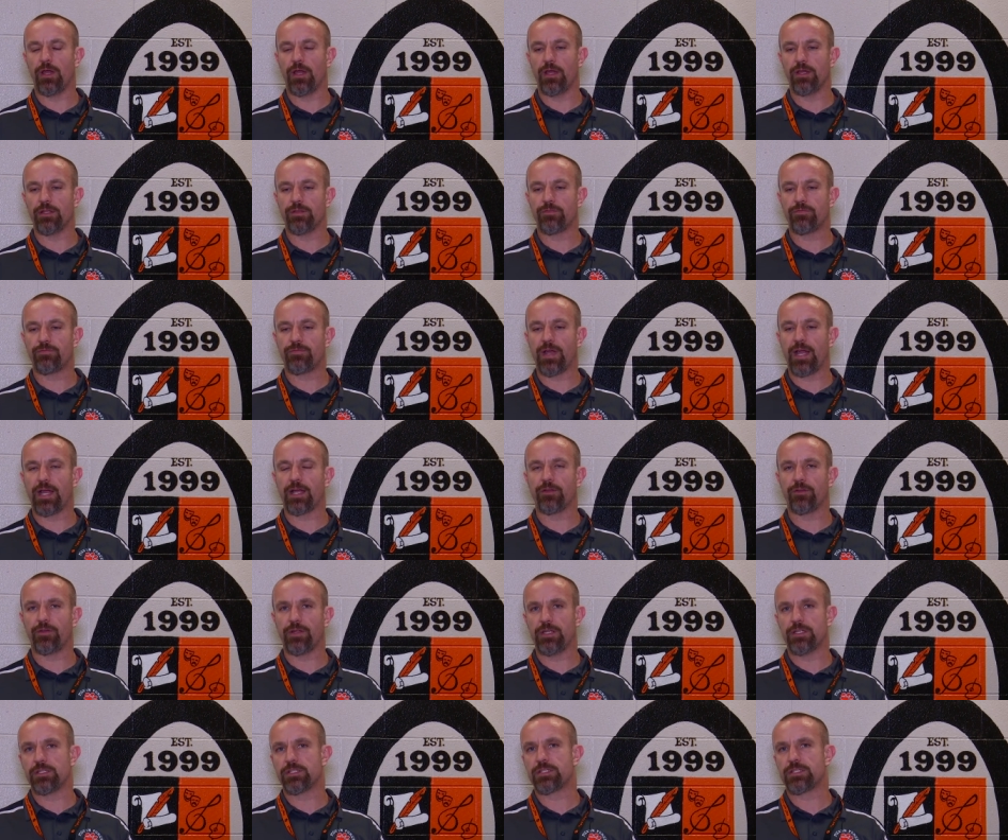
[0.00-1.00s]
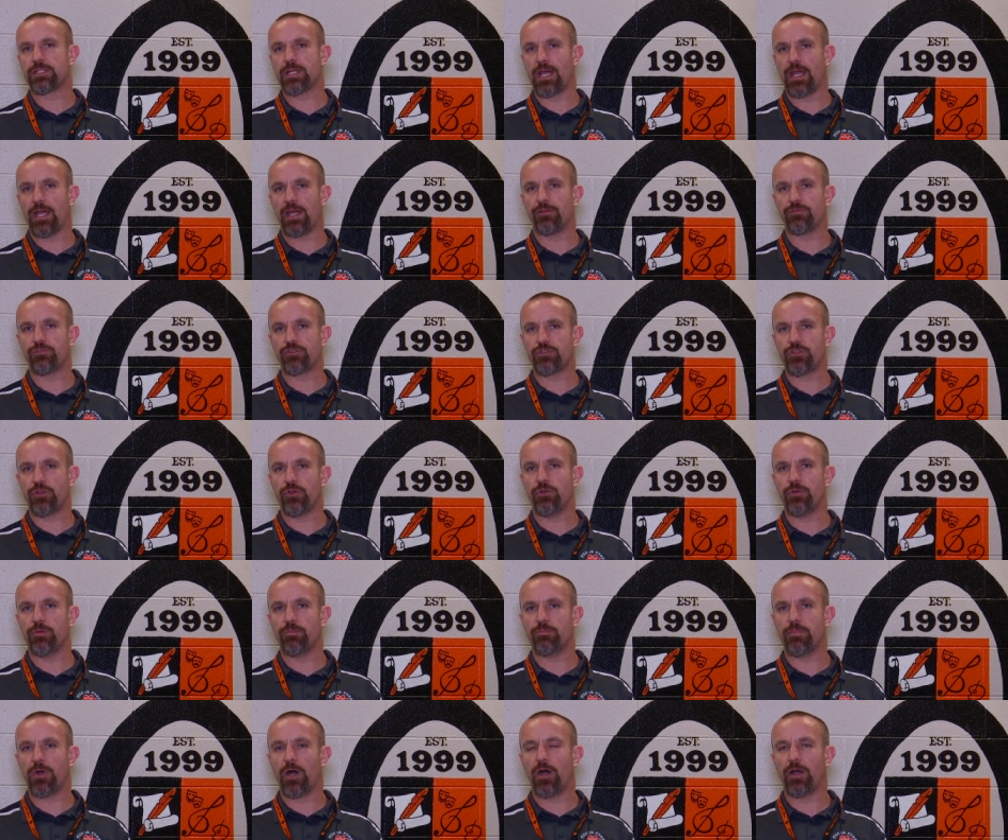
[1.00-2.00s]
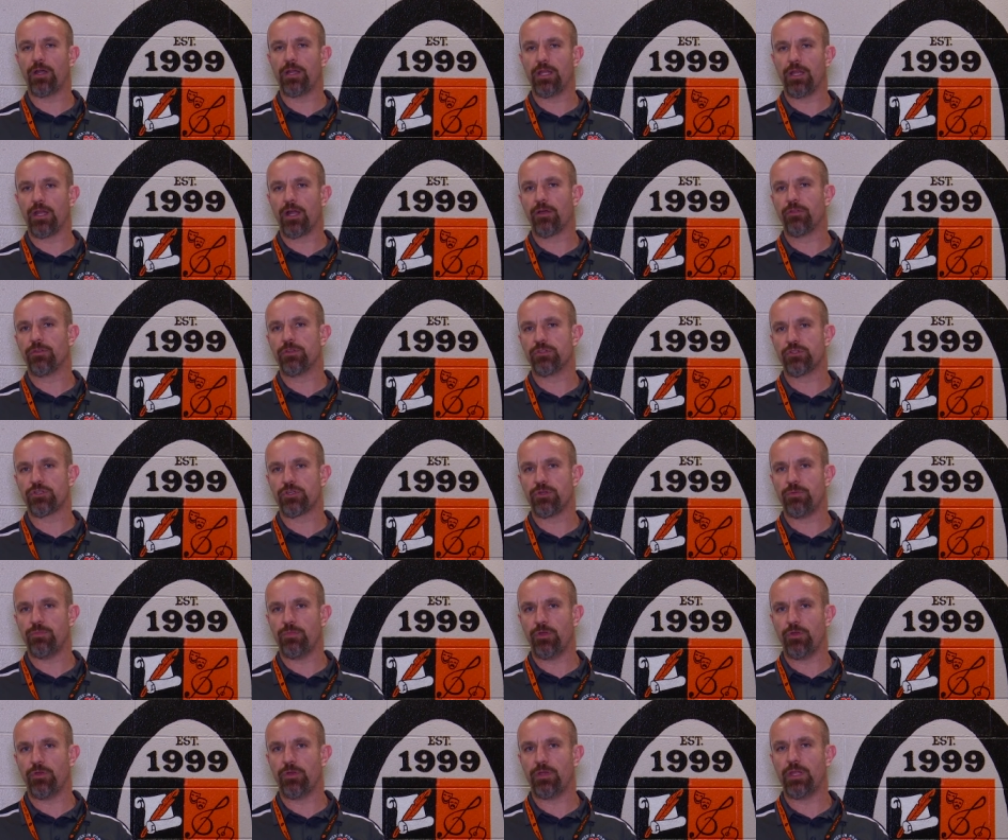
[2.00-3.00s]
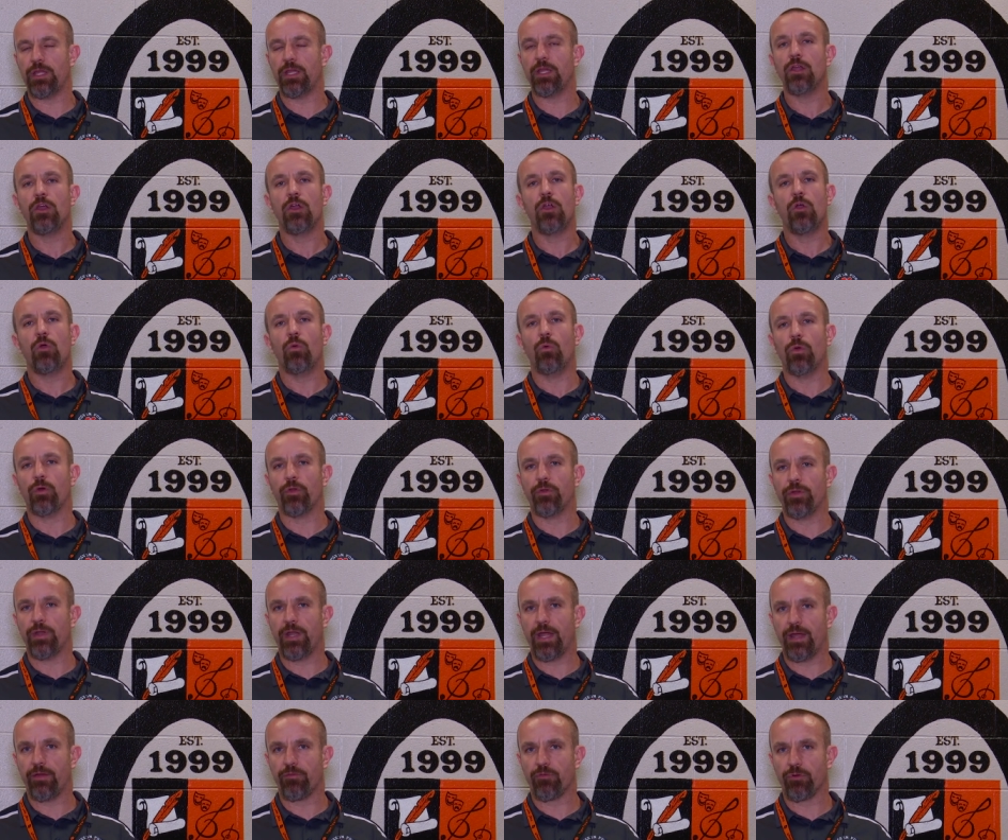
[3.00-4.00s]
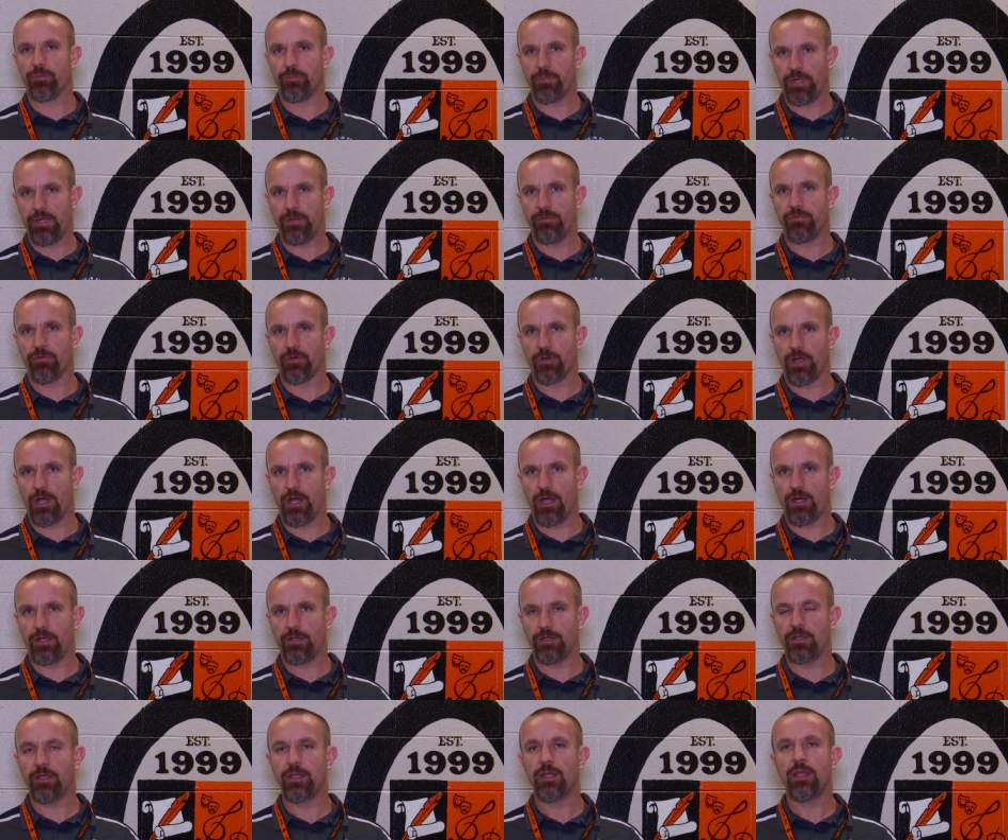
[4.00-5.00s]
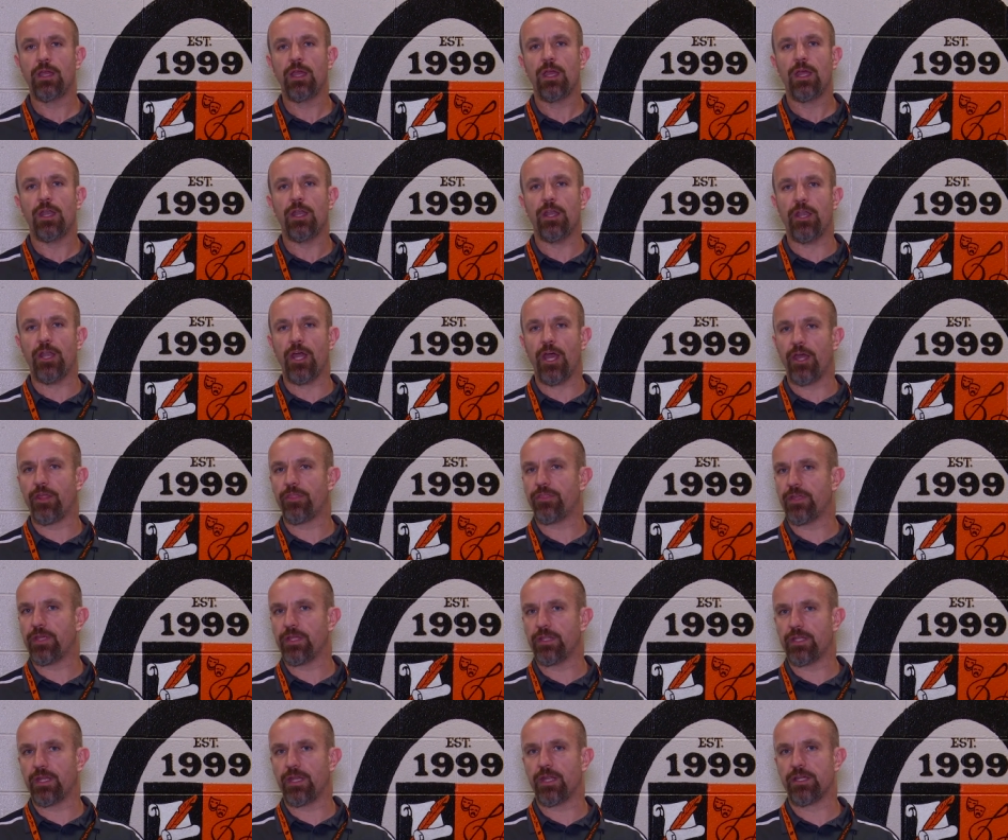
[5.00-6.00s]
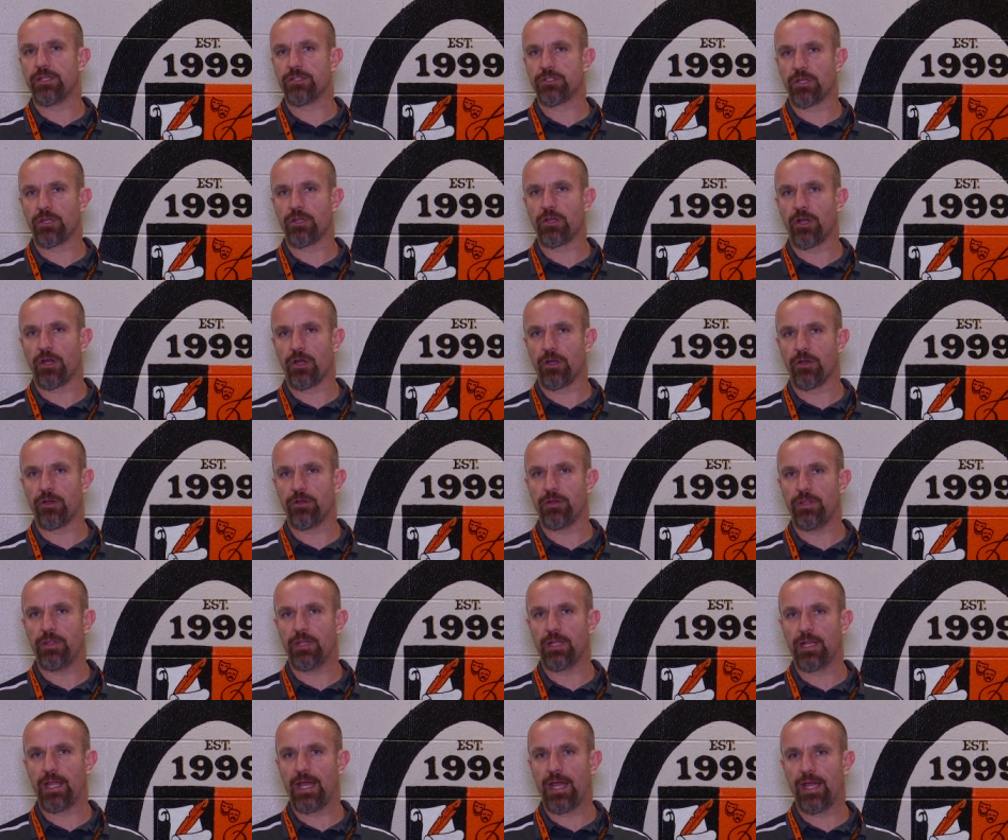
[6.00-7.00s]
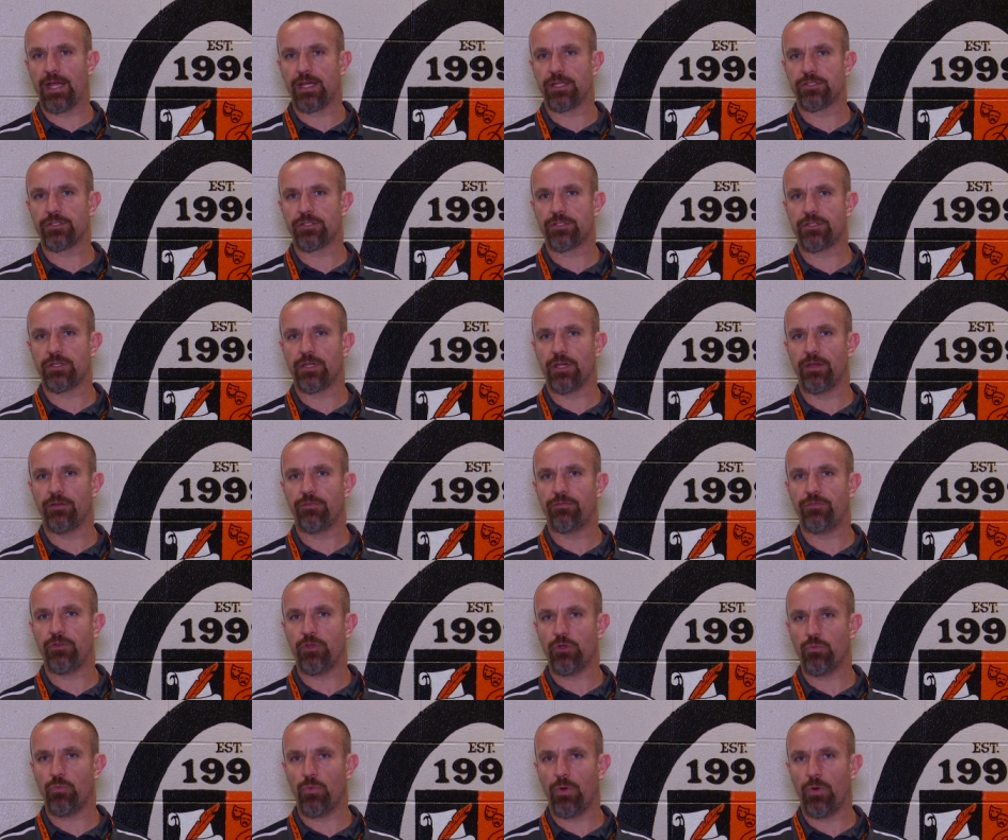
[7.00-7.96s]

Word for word: uh, faculty and staff, student body, and on this community will never be forgotten nothing that has occurred in the last uh, few